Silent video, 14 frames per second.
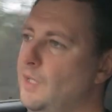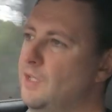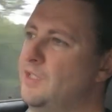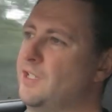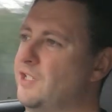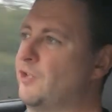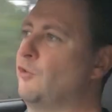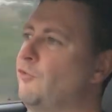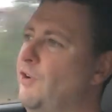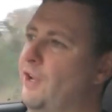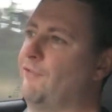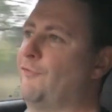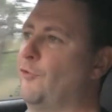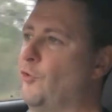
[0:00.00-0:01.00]
to still run
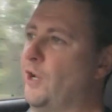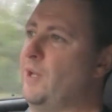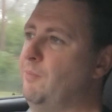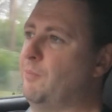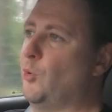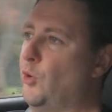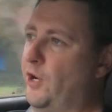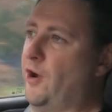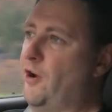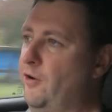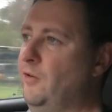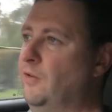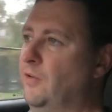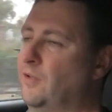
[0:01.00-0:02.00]
a
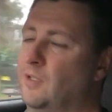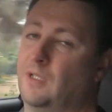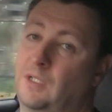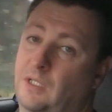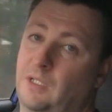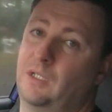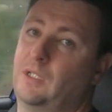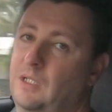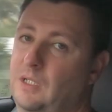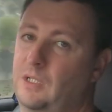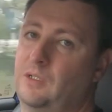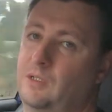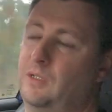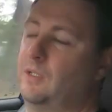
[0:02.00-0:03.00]
14.0
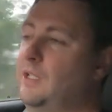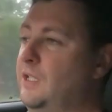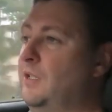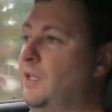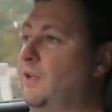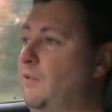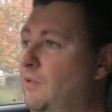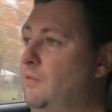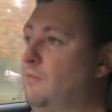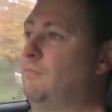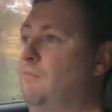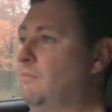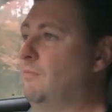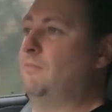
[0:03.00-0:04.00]
is,
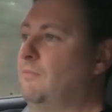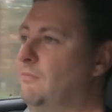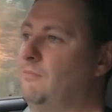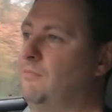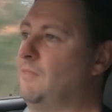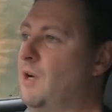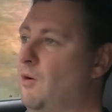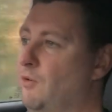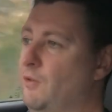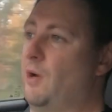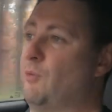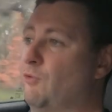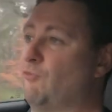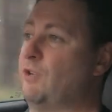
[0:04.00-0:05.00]
I
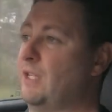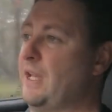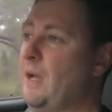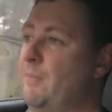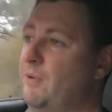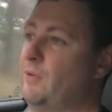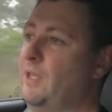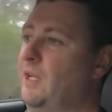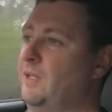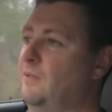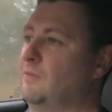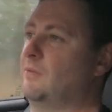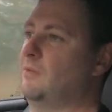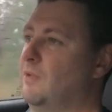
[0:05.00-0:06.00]
was really happy with that.
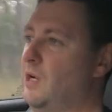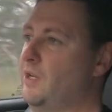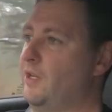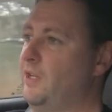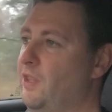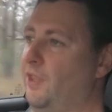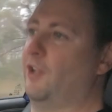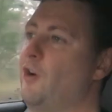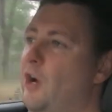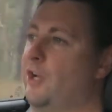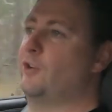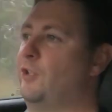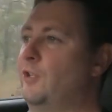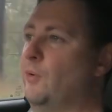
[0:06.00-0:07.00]
I didn't think I
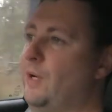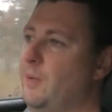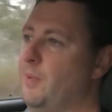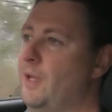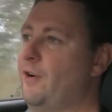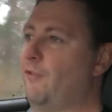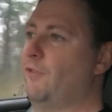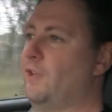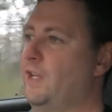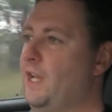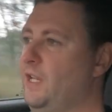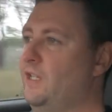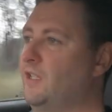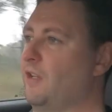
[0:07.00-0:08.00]
could do any better on the
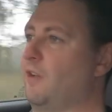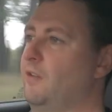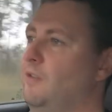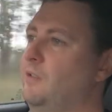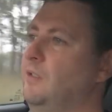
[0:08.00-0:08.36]
day, so